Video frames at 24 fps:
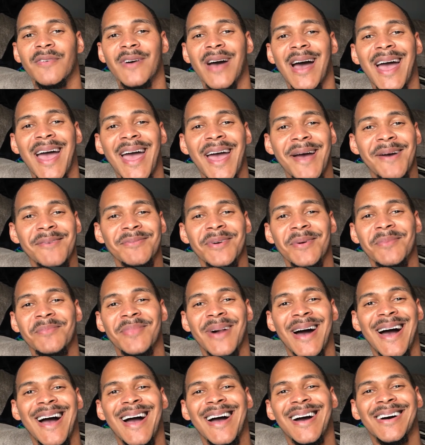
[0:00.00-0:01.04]
if I ever
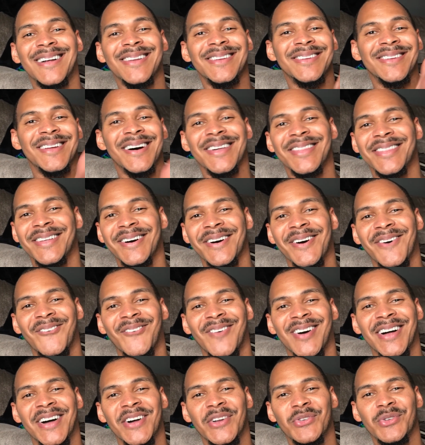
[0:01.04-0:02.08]
buy another
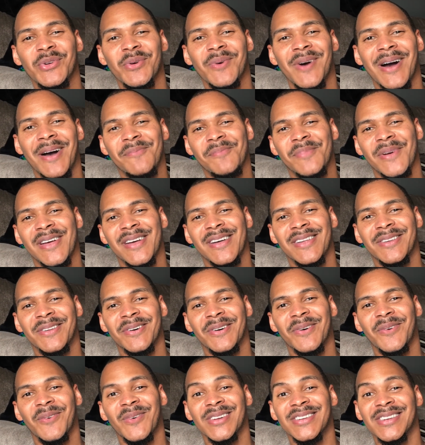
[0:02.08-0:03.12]
100 watt
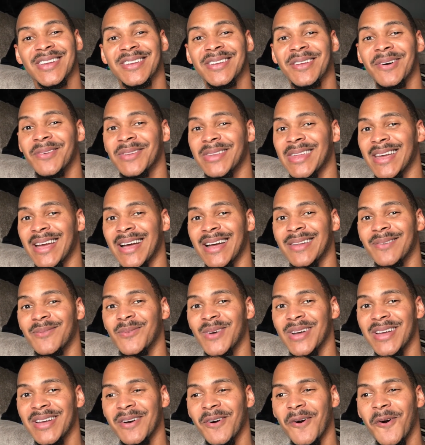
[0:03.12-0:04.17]
panel, which I don't think I
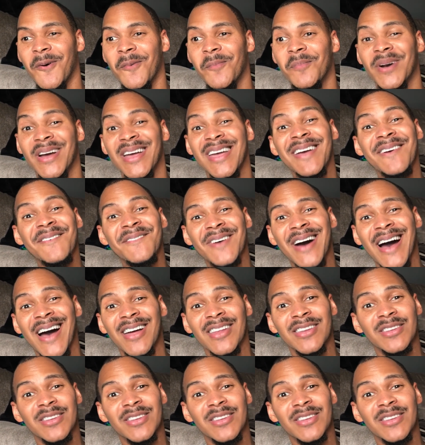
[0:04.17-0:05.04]
will, but if I